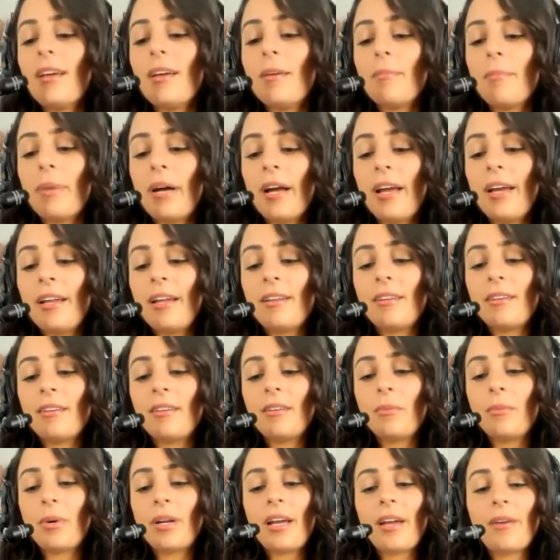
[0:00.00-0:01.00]
but
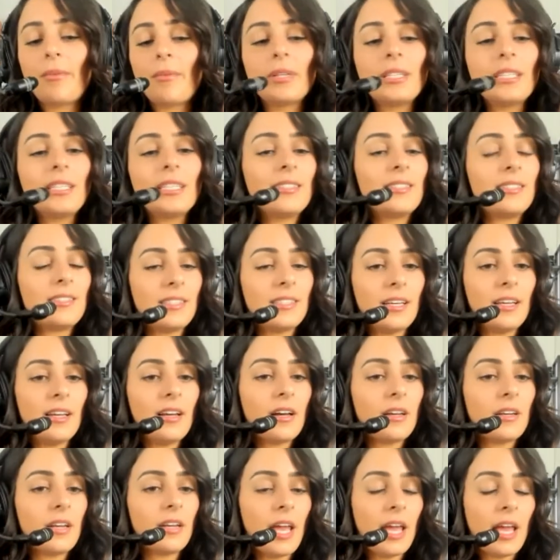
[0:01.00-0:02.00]
what I really see
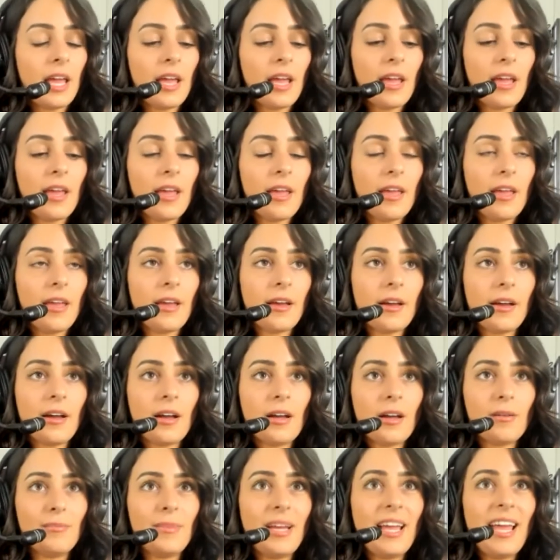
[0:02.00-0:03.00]
on a
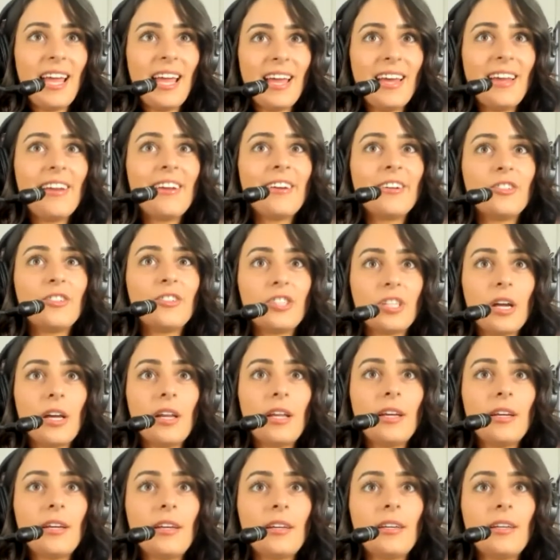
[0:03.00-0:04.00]
um,
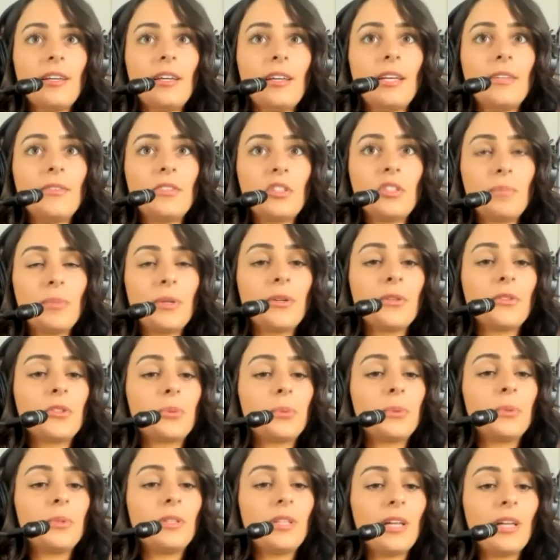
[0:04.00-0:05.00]
energetic and
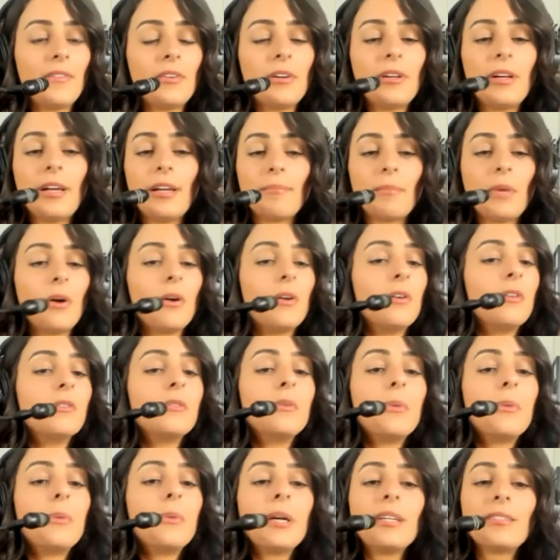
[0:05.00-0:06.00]
spiritual level, I'm
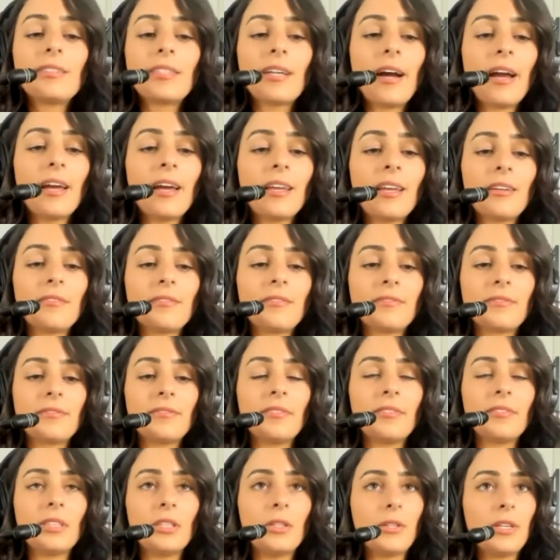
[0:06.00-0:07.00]
always kind of
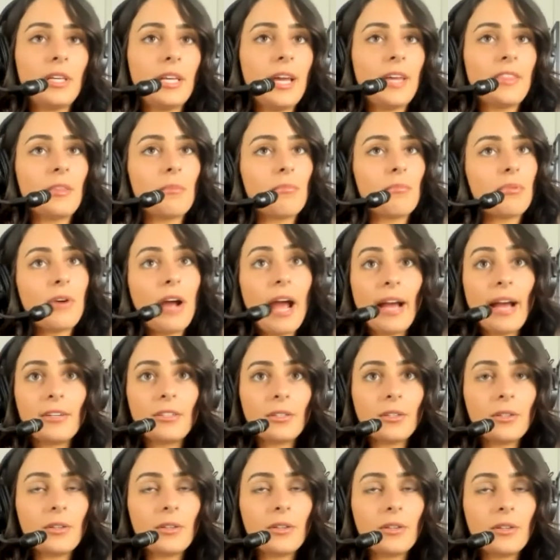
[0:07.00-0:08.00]
looking at the
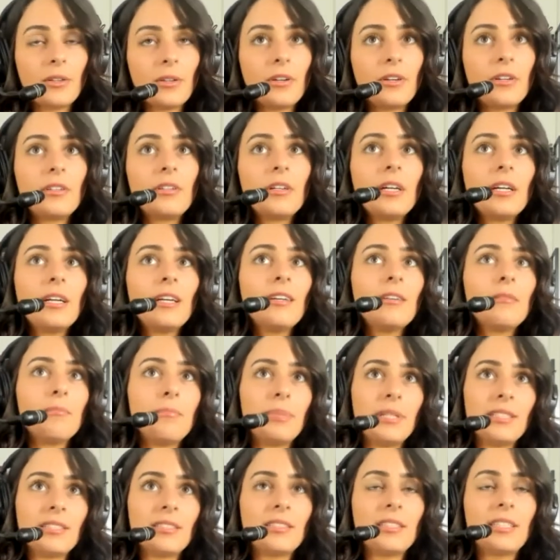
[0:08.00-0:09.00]
practical
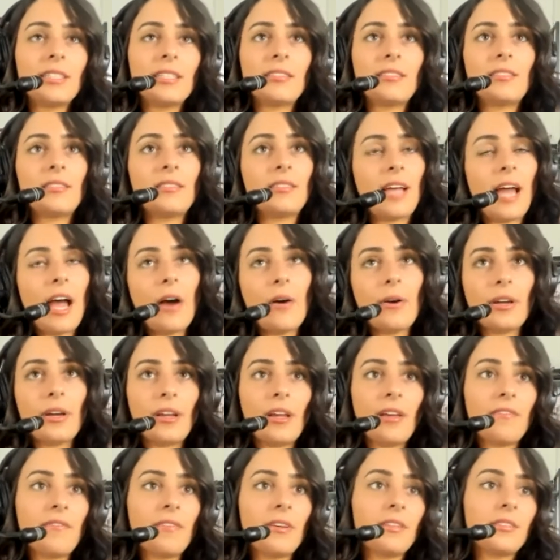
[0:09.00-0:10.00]
business. How can
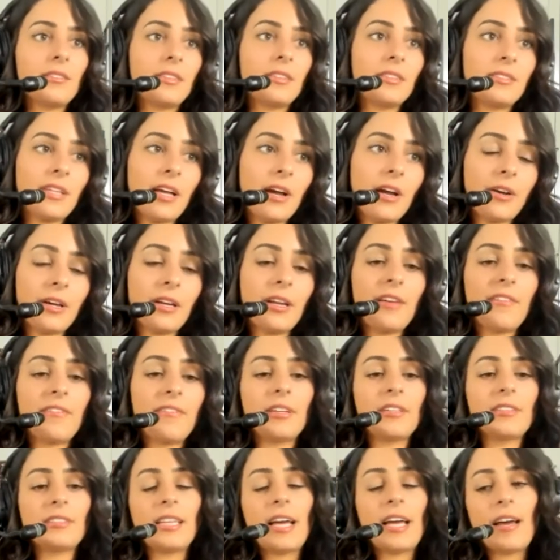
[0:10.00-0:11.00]
I fix this? How can I
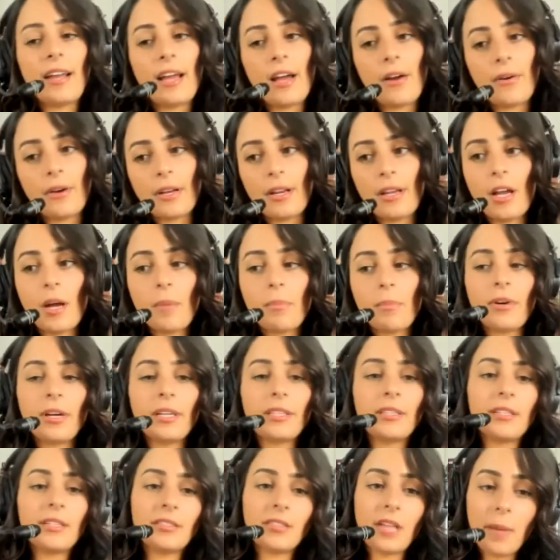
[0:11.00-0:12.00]
fix that? How can I upgrade
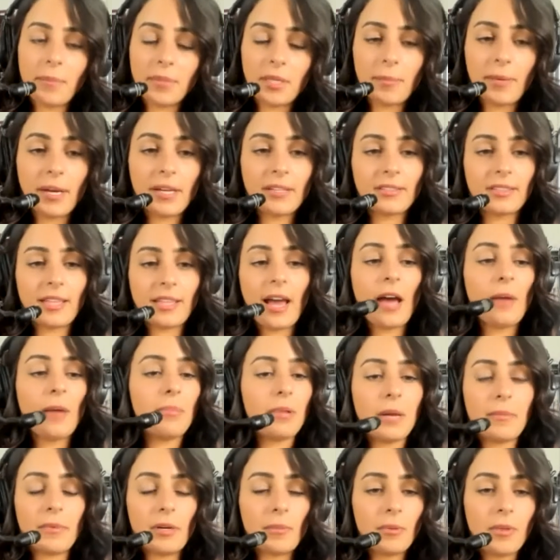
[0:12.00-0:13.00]
this? Optimize that?
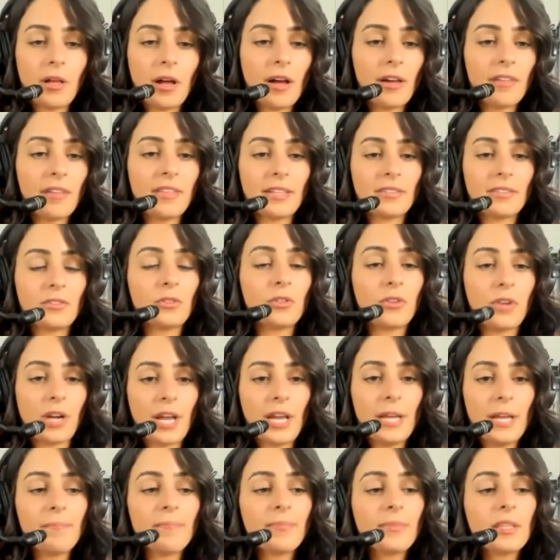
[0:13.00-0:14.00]
Blah blah blah. That's
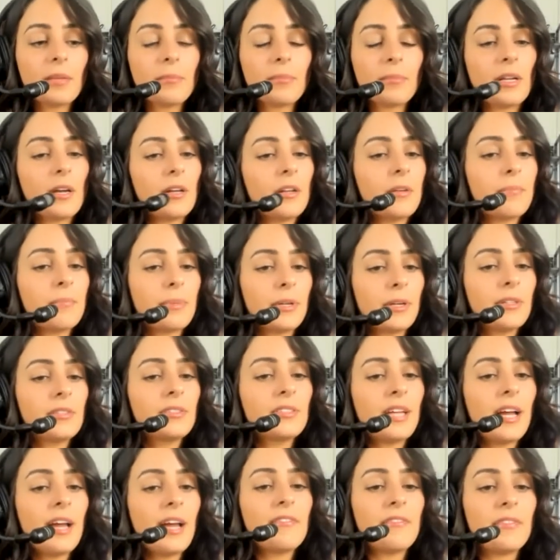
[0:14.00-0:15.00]
great. But on a bird's
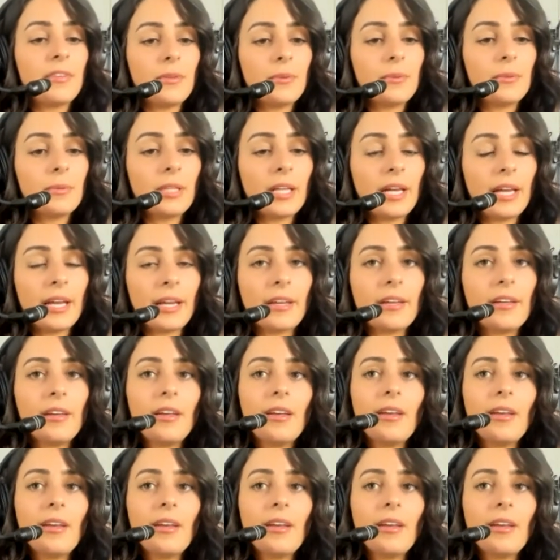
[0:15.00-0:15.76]
eye view, like